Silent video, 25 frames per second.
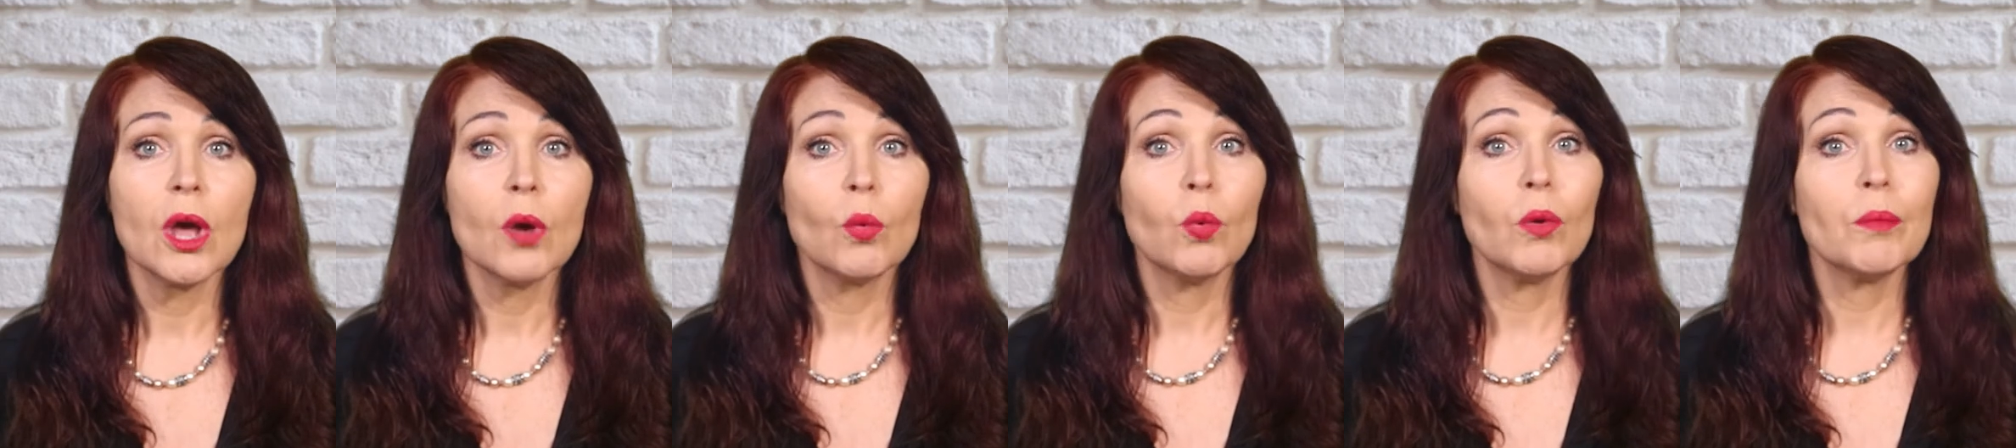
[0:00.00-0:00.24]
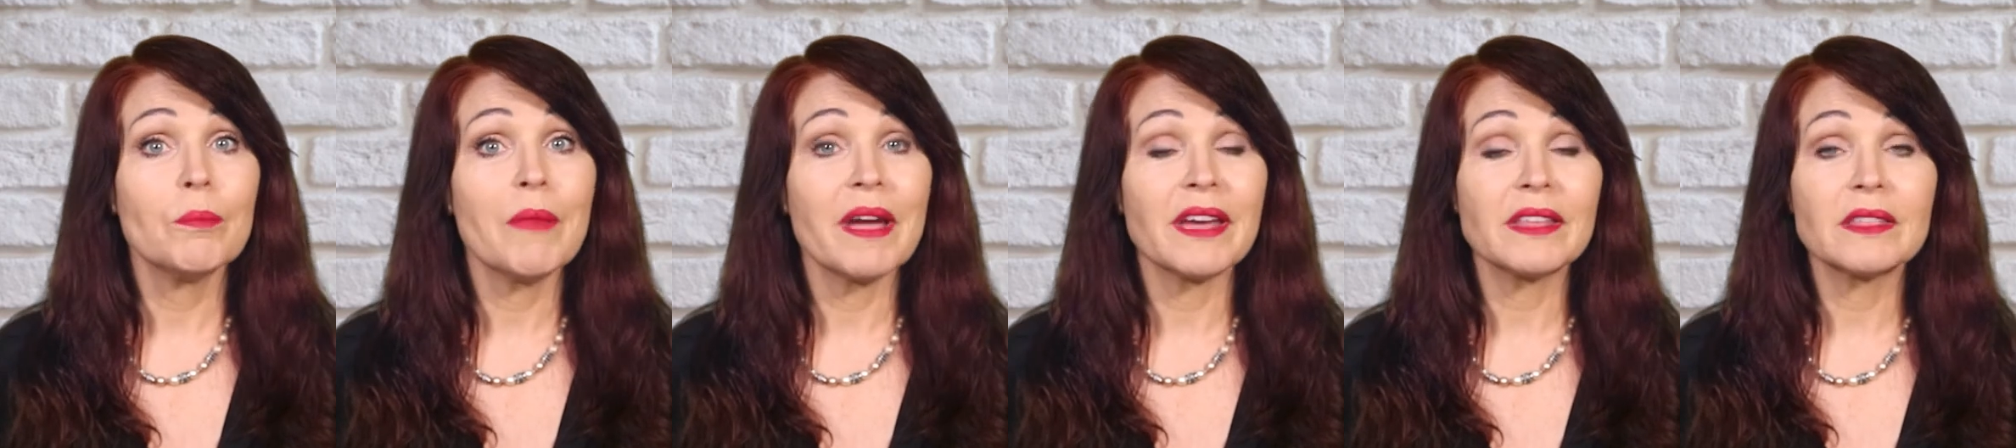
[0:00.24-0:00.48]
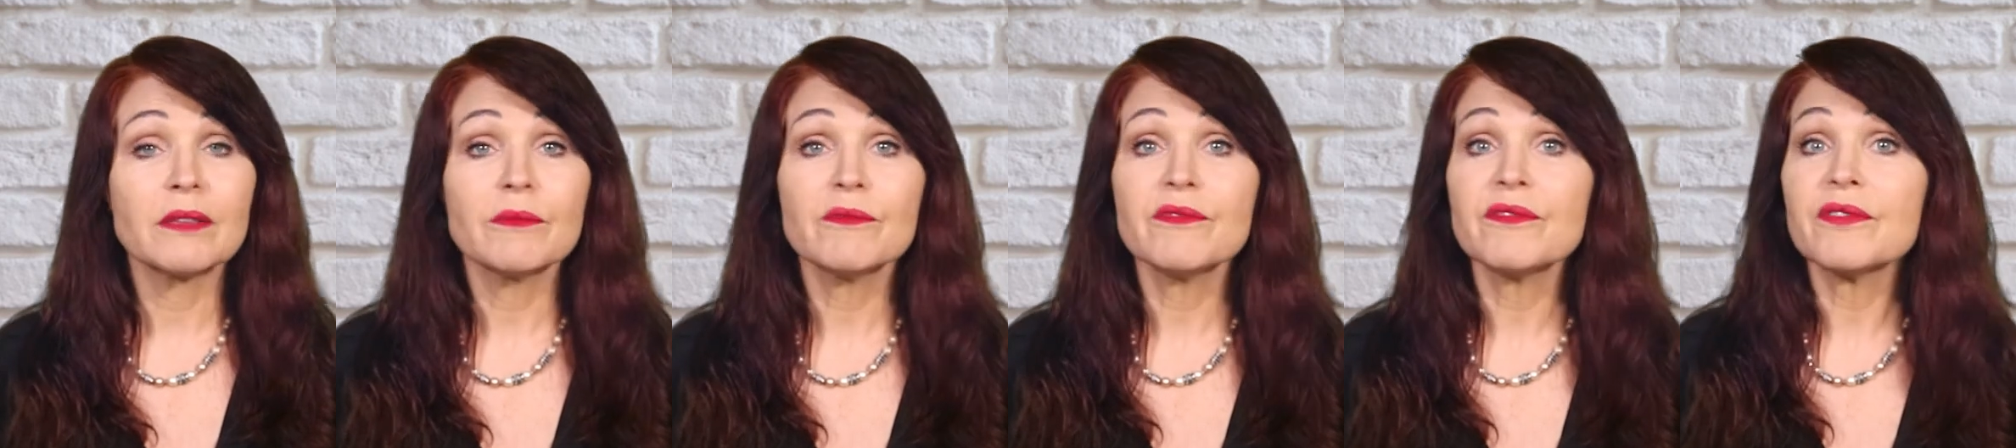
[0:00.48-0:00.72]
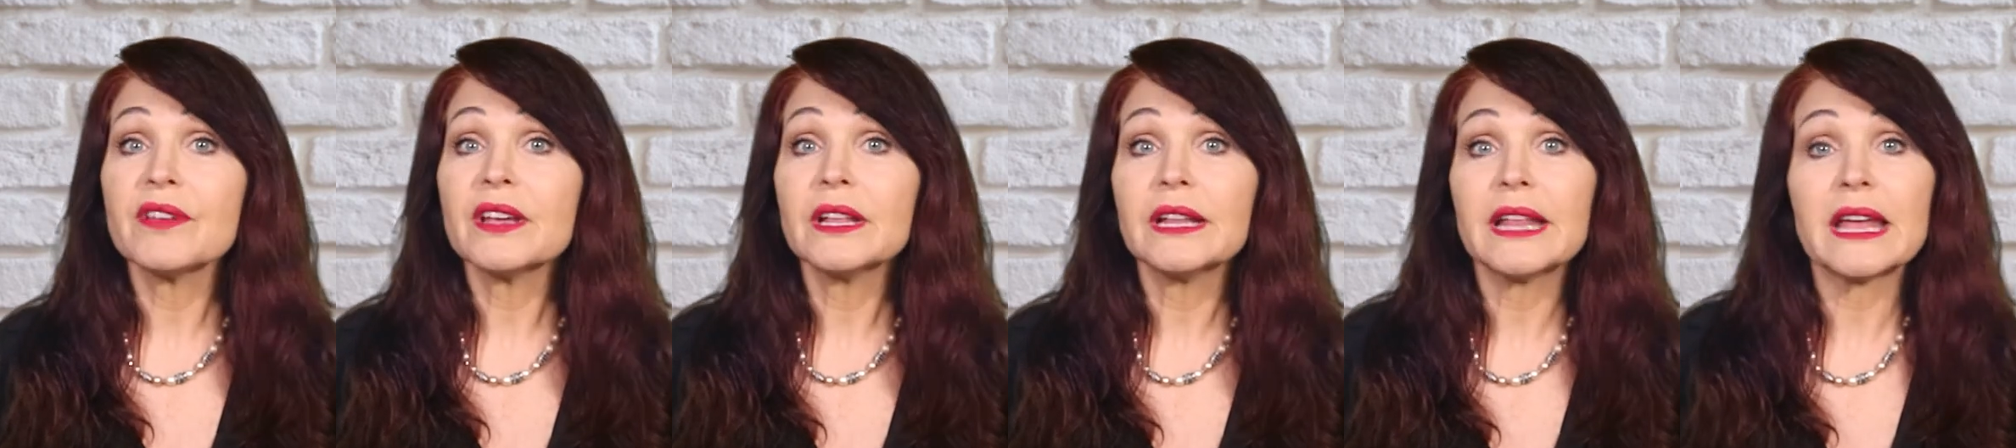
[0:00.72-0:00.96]
will make them
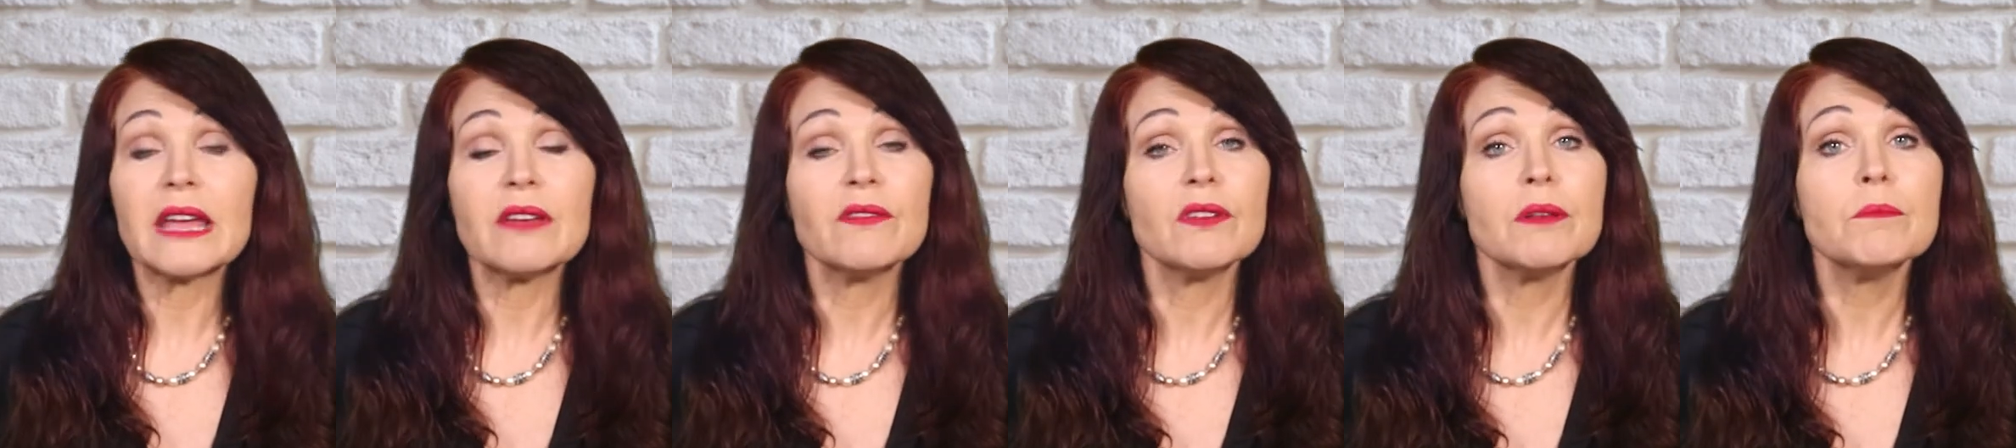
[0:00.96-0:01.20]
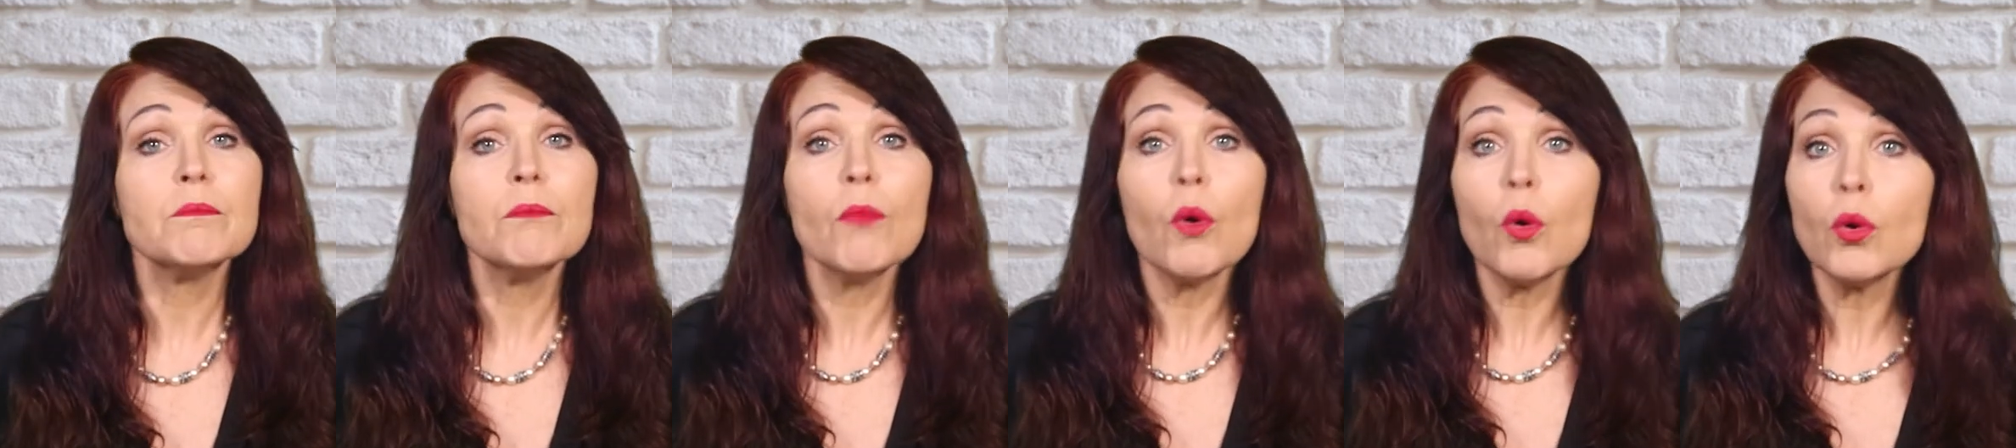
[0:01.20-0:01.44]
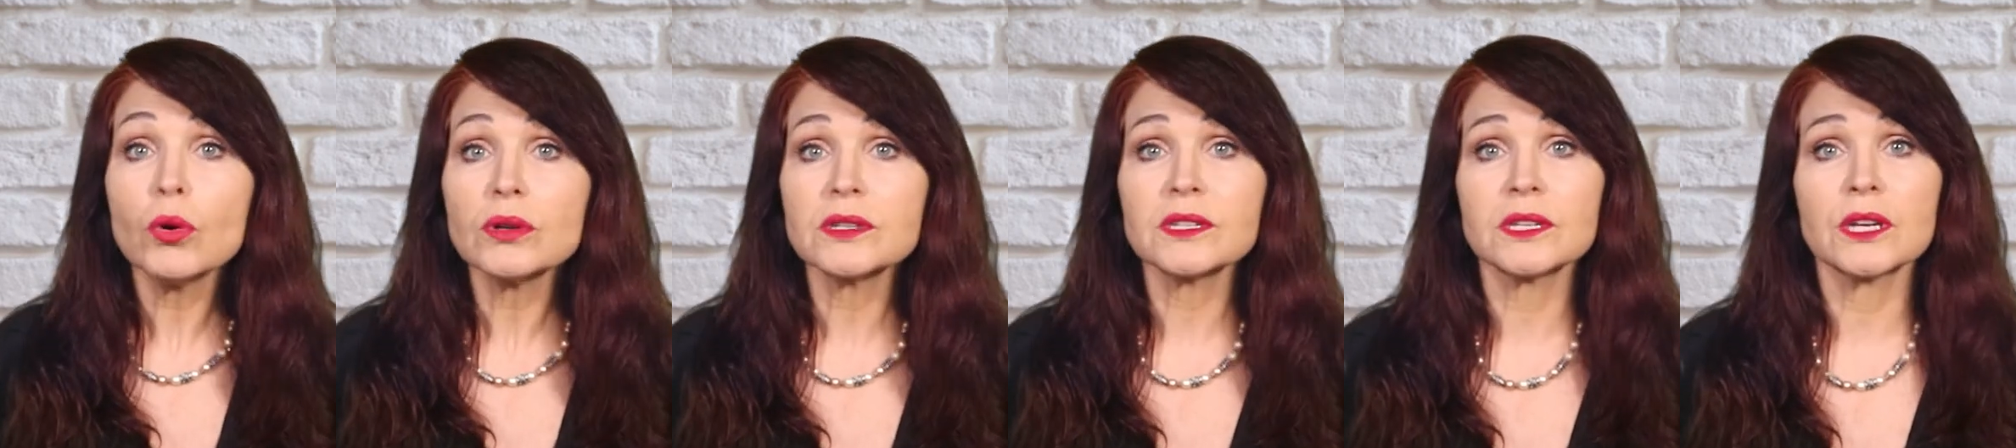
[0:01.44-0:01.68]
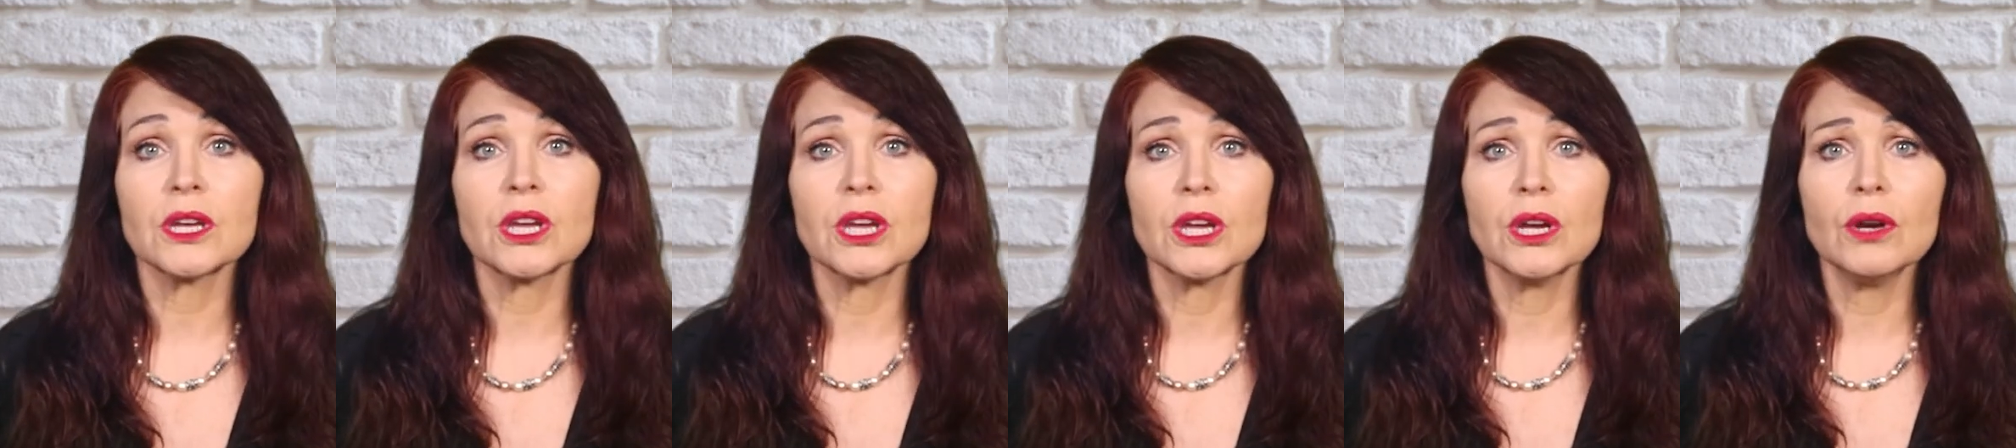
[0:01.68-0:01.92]
feel even more
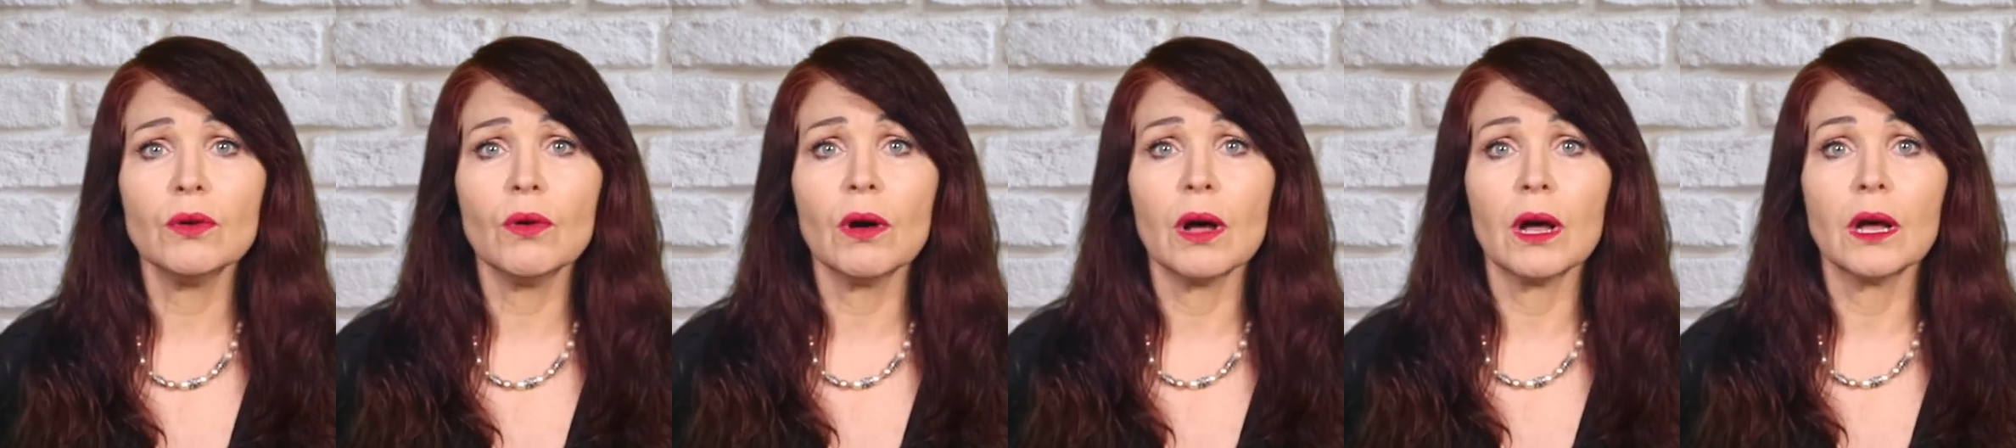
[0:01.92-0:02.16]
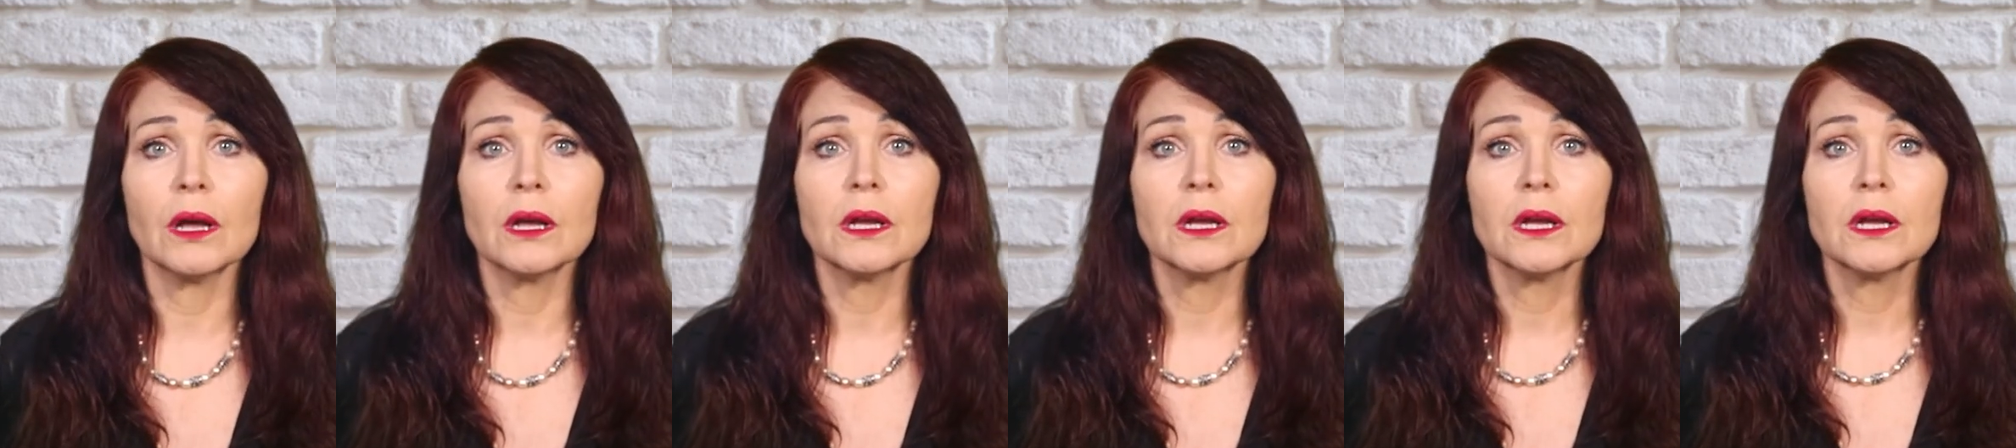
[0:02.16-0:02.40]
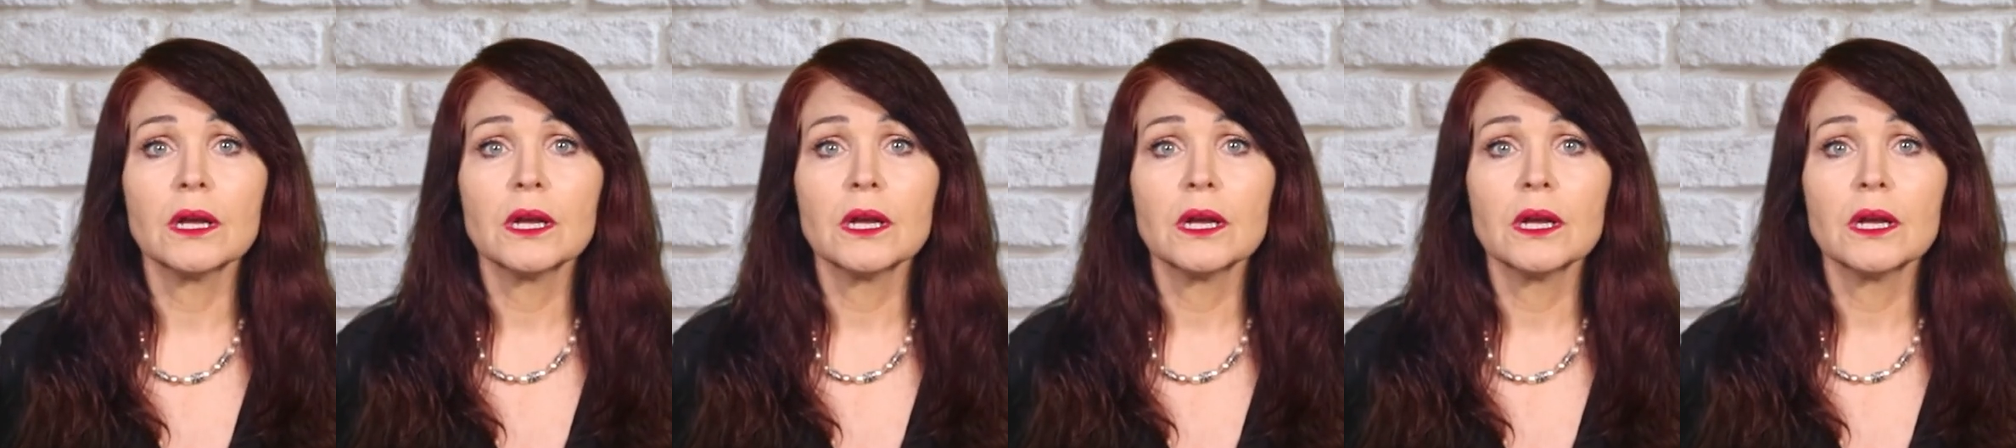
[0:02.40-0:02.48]
secure.